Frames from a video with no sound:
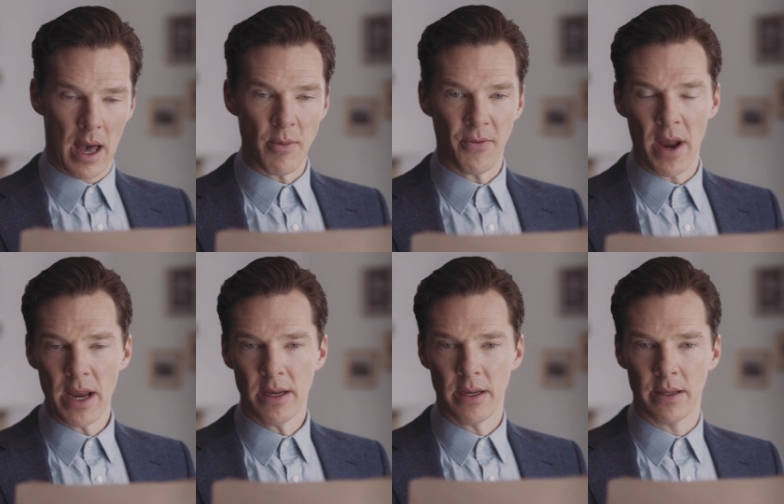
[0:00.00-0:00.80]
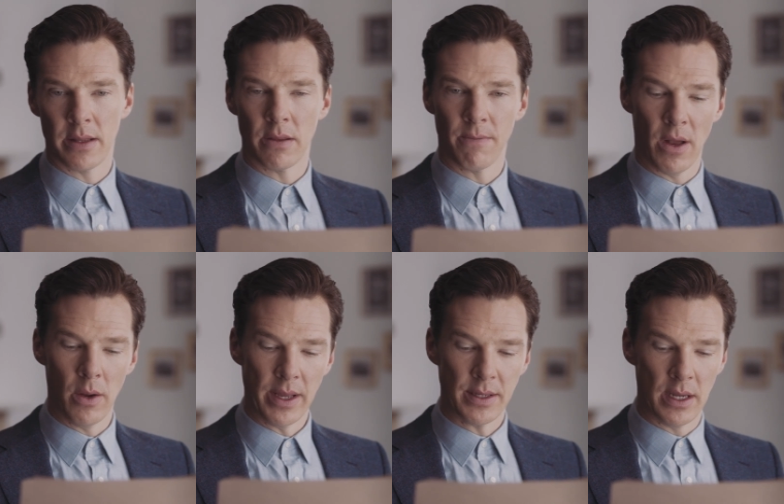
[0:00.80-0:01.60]
I'm afraid that the
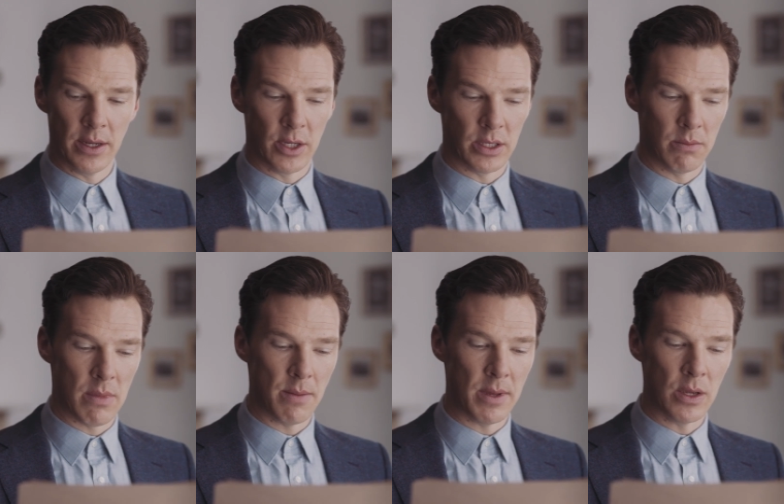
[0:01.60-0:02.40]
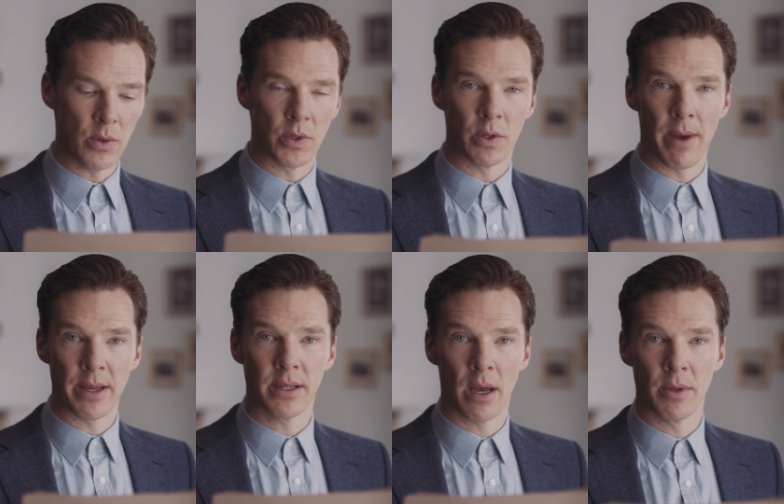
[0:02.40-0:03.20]
following syllogism may be used
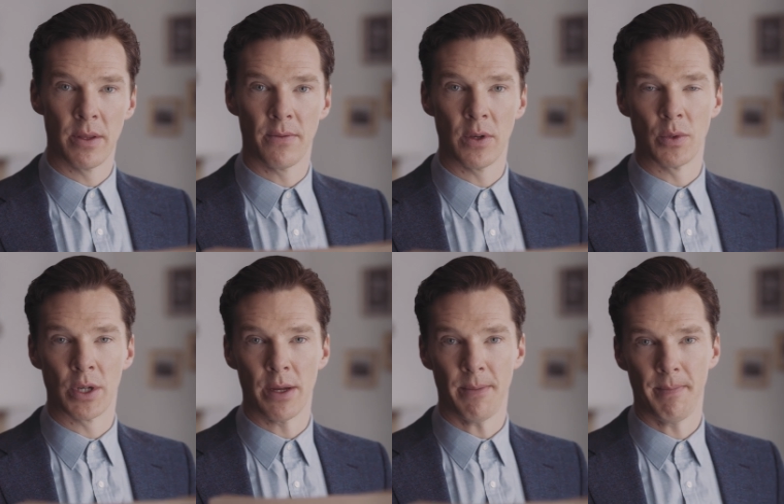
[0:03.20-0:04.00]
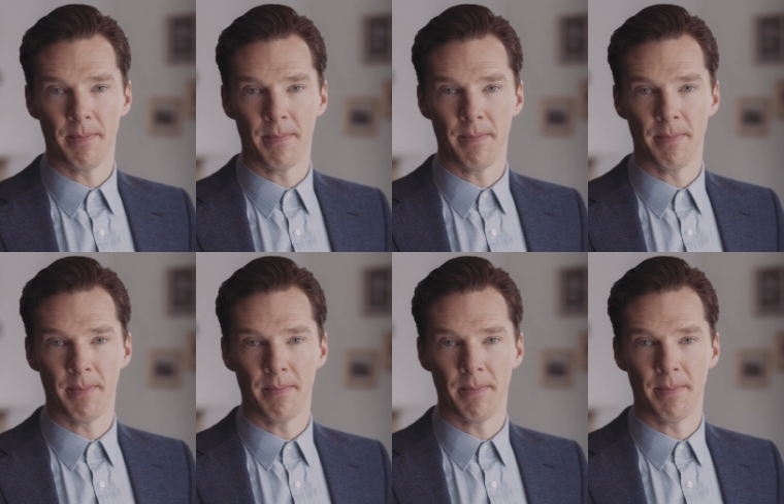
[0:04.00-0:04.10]
by some in the future.